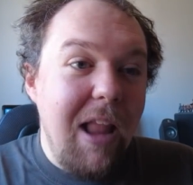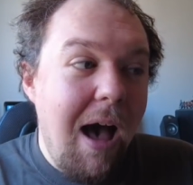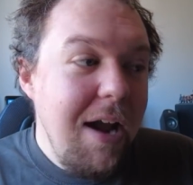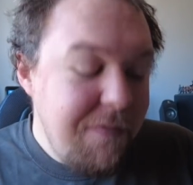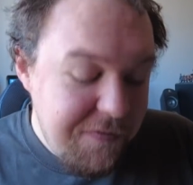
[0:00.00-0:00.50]

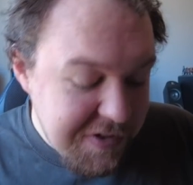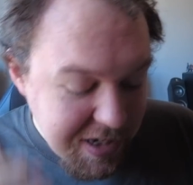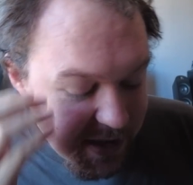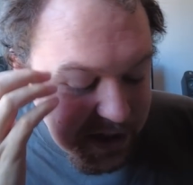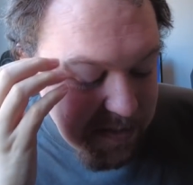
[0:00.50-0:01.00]
I've
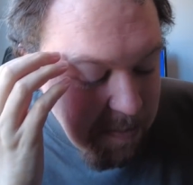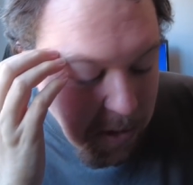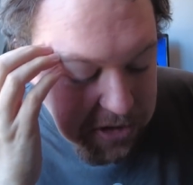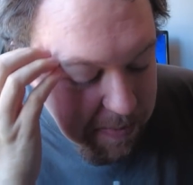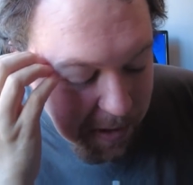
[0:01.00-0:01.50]
said this
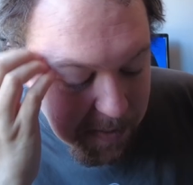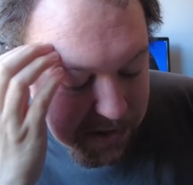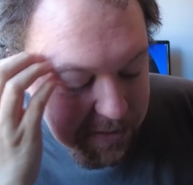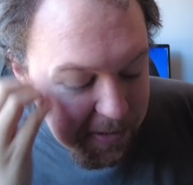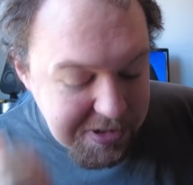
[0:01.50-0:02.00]

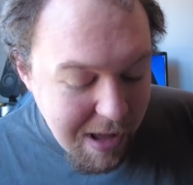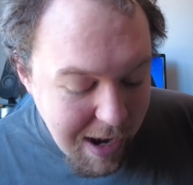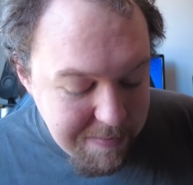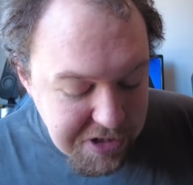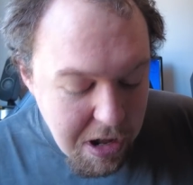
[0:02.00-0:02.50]
multiple
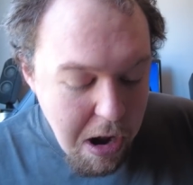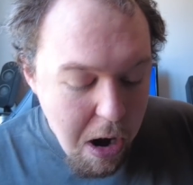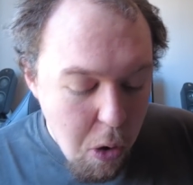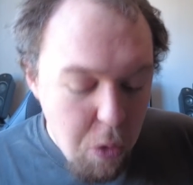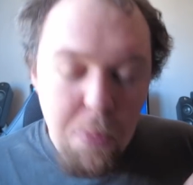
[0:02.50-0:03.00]
times.
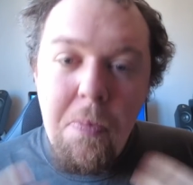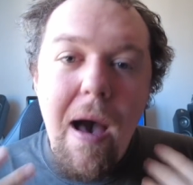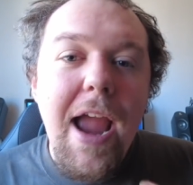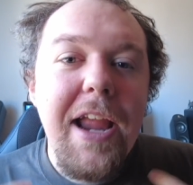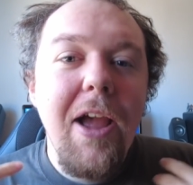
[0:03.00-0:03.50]

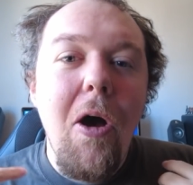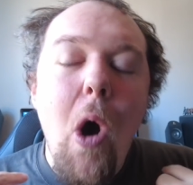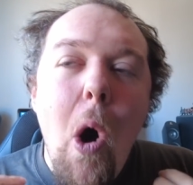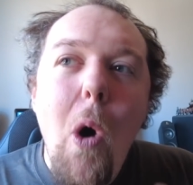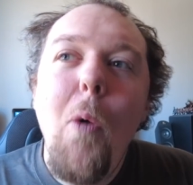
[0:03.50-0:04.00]
My
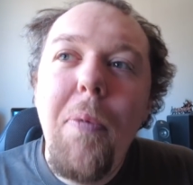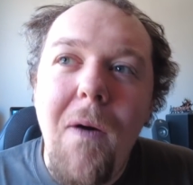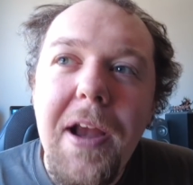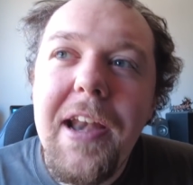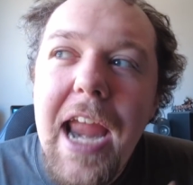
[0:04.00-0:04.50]
whole
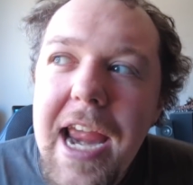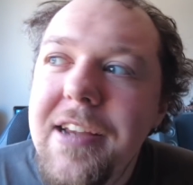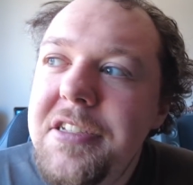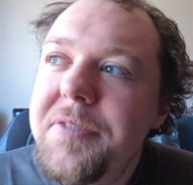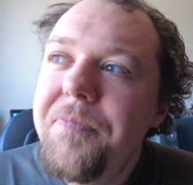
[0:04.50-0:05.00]
point
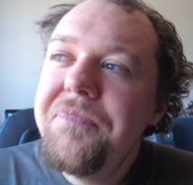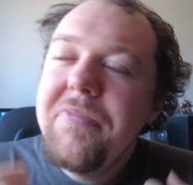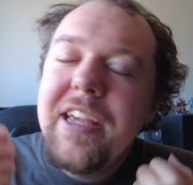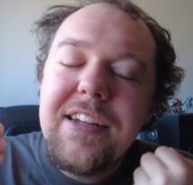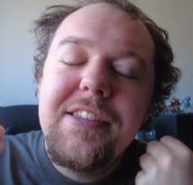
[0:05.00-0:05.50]
is,
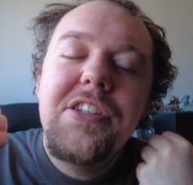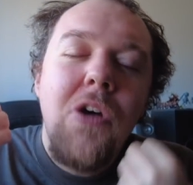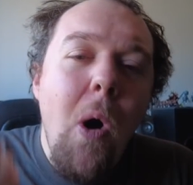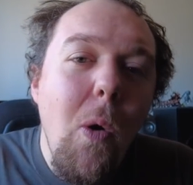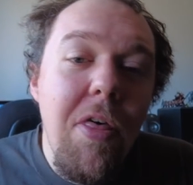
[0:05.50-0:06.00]
against this
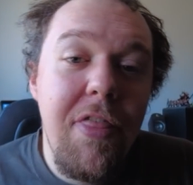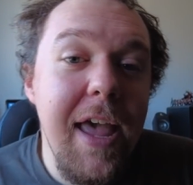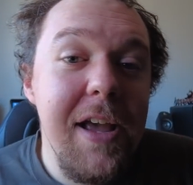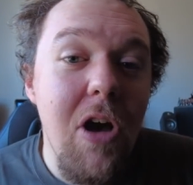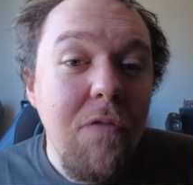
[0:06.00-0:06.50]
whole
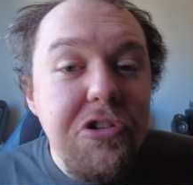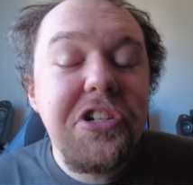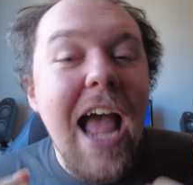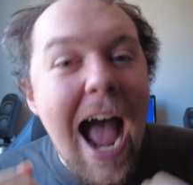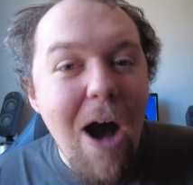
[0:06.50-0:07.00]
thing, of
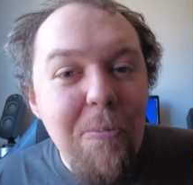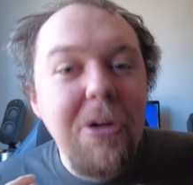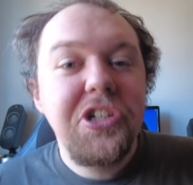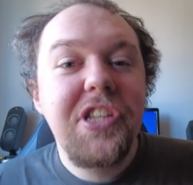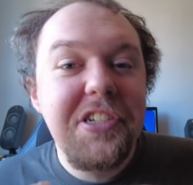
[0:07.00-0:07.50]
just how
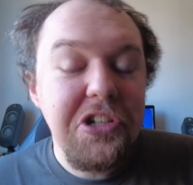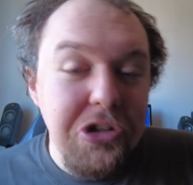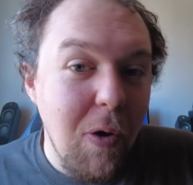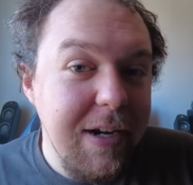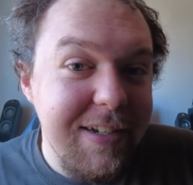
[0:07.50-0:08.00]
much this is
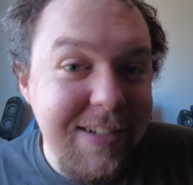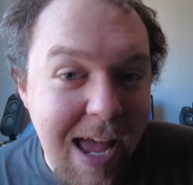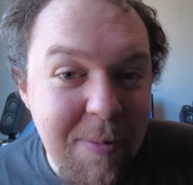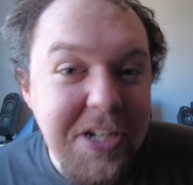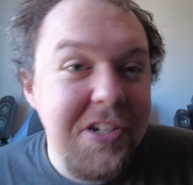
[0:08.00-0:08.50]
going to
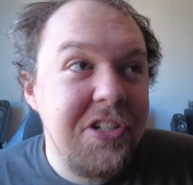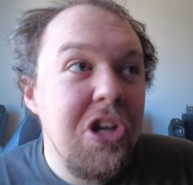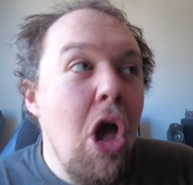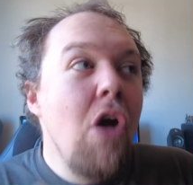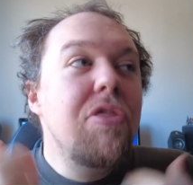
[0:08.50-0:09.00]
damage us.
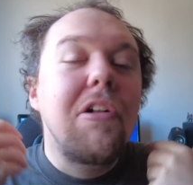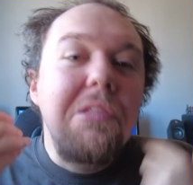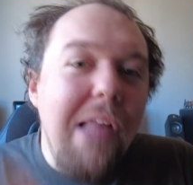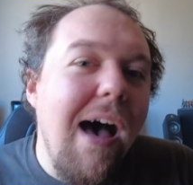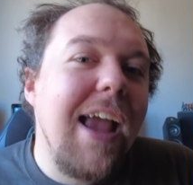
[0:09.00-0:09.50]
The
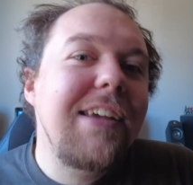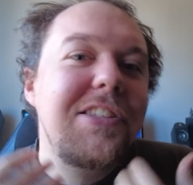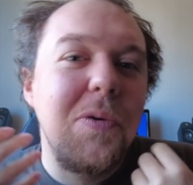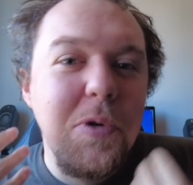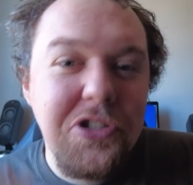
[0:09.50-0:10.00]
lies
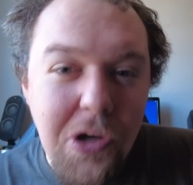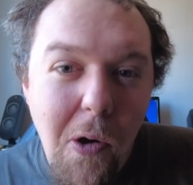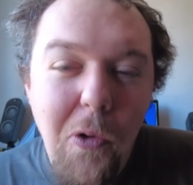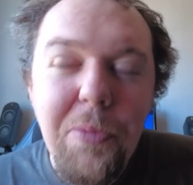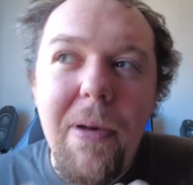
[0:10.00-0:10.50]
that were
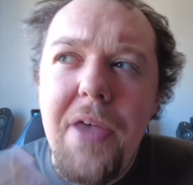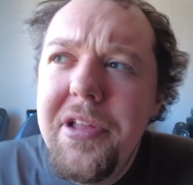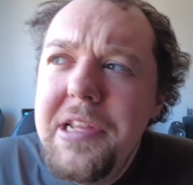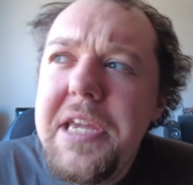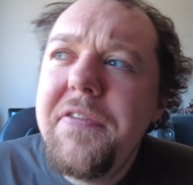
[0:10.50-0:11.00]
told by
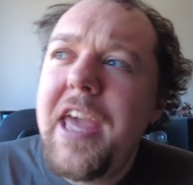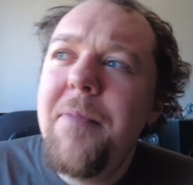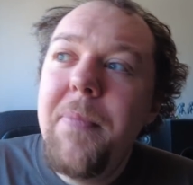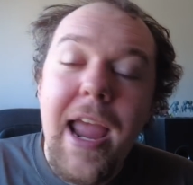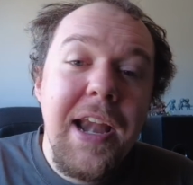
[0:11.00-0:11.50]
the Leave
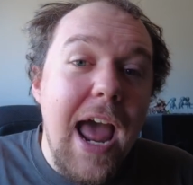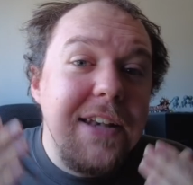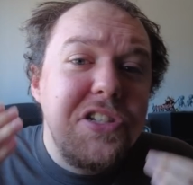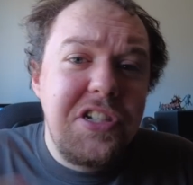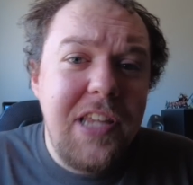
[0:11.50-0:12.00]
campaign
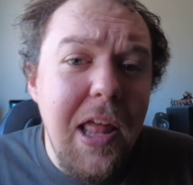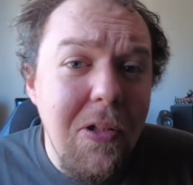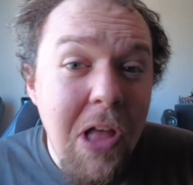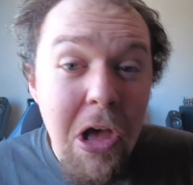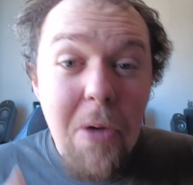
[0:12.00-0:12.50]
and
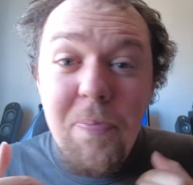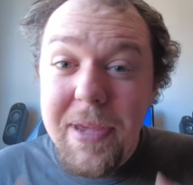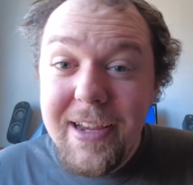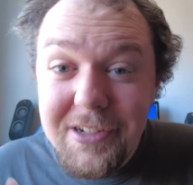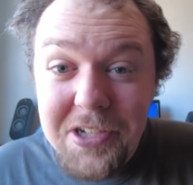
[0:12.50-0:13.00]
still
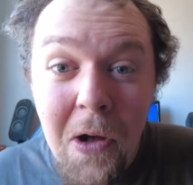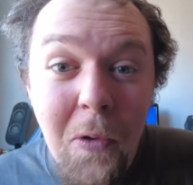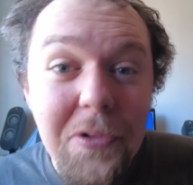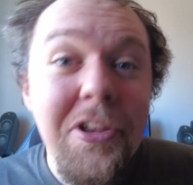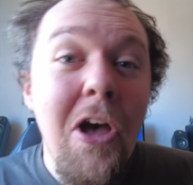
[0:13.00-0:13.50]
being
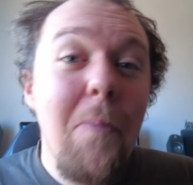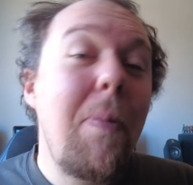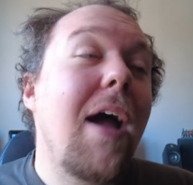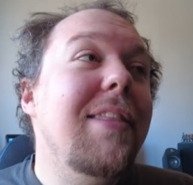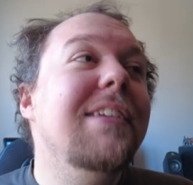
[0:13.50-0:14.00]
told
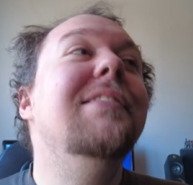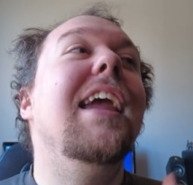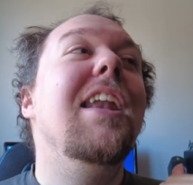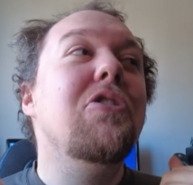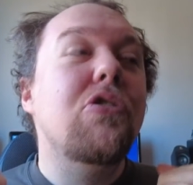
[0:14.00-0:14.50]
by this
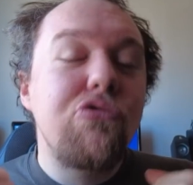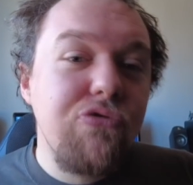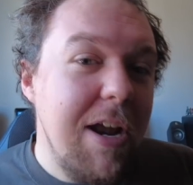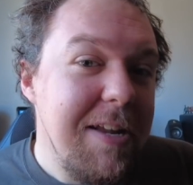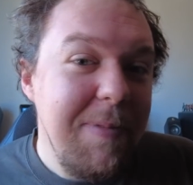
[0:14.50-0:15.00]

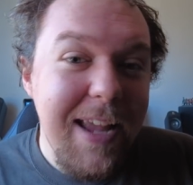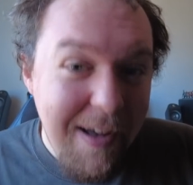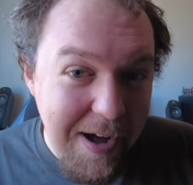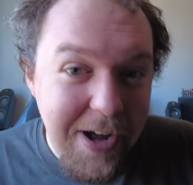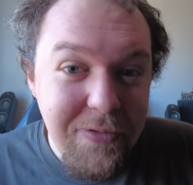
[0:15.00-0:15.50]
incredibly
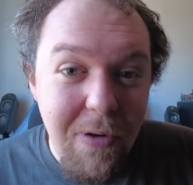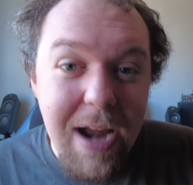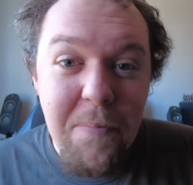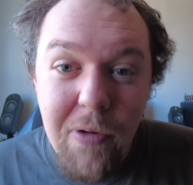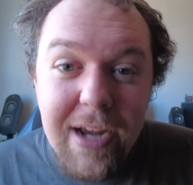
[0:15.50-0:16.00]
hard
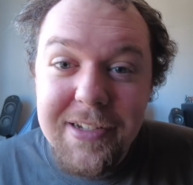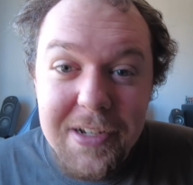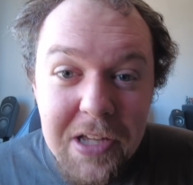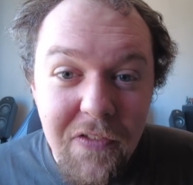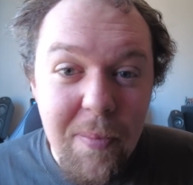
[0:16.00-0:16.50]
right
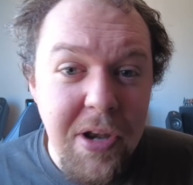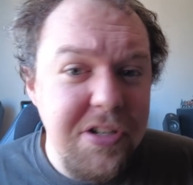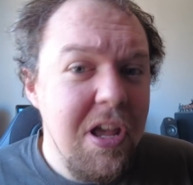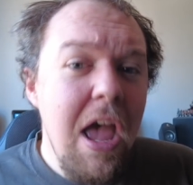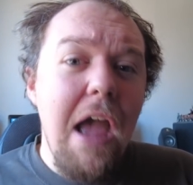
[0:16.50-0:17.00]
Brexit
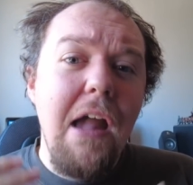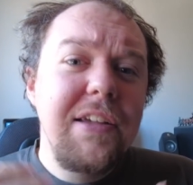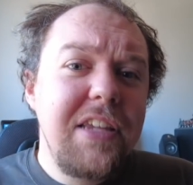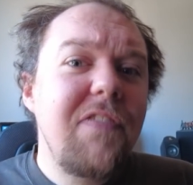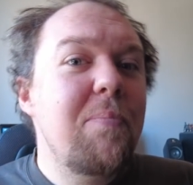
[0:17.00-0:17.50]
government,
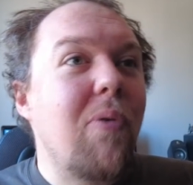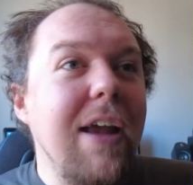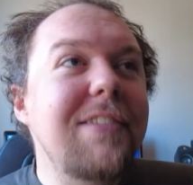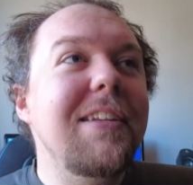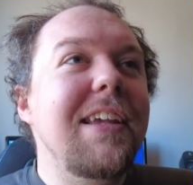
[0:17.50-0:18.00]
as if
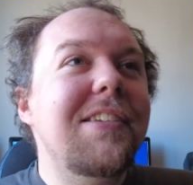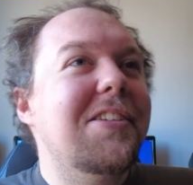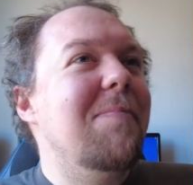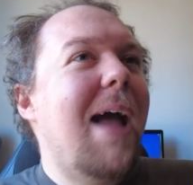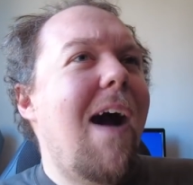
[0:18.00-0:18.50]
Brexit is
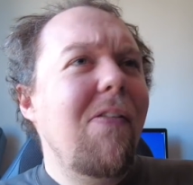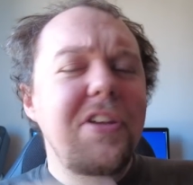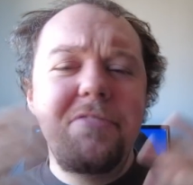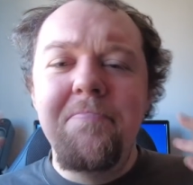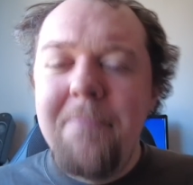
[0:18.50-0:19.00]
somehow
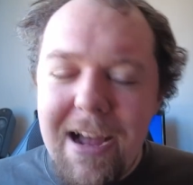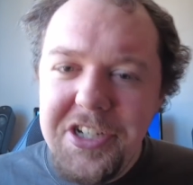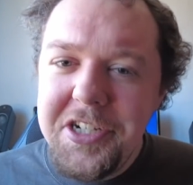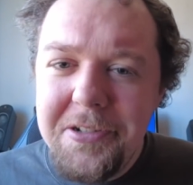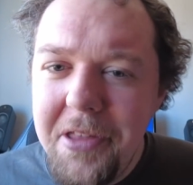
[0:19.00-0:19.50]
this
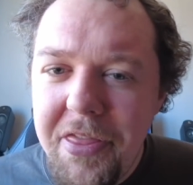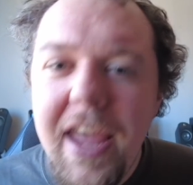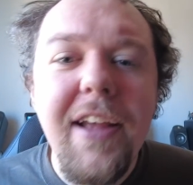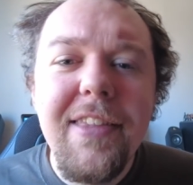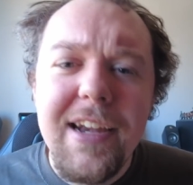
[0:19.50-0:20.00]
magical
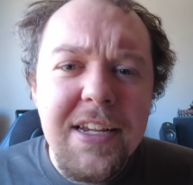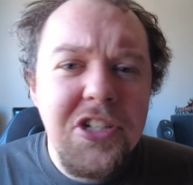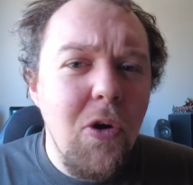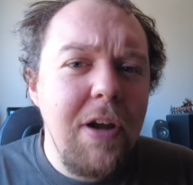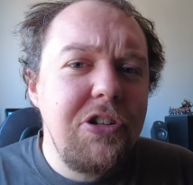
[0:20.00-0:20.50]
thing that is
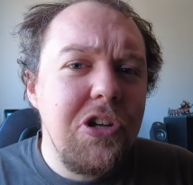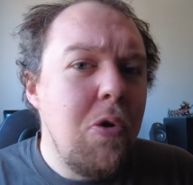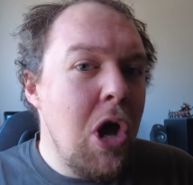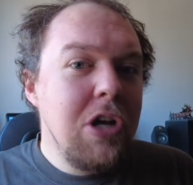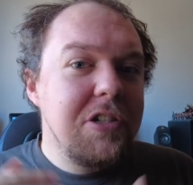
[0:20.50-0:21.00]
going
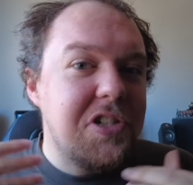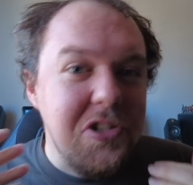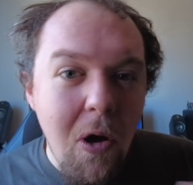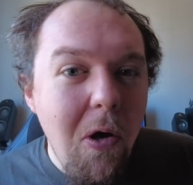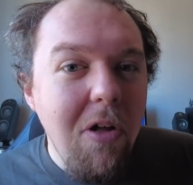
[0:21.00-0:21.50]
to
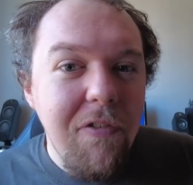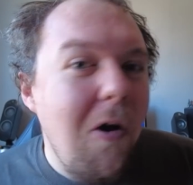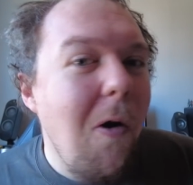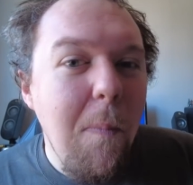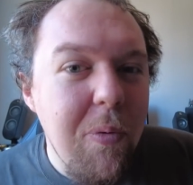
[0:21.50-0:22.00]
solve
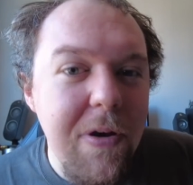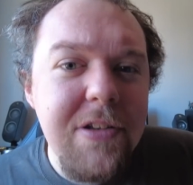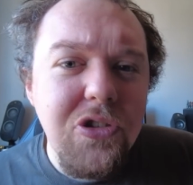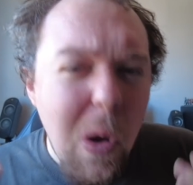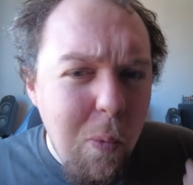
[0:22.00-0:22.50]
all
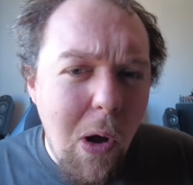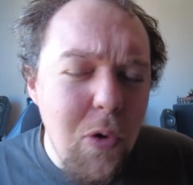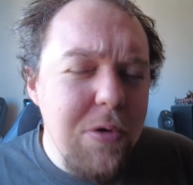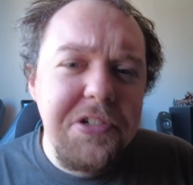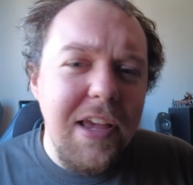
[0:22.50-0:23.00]
Britain's
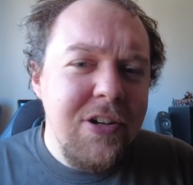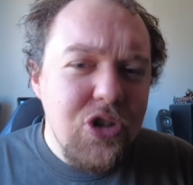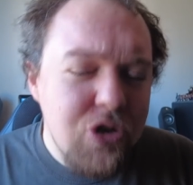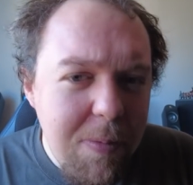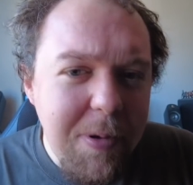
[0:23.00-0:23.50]
woes
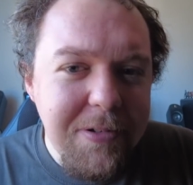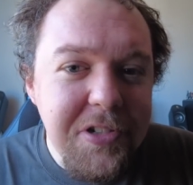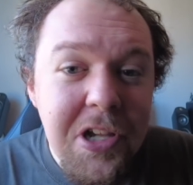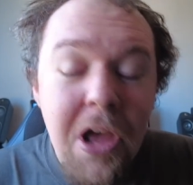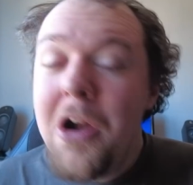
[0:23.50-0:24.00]
and troubles.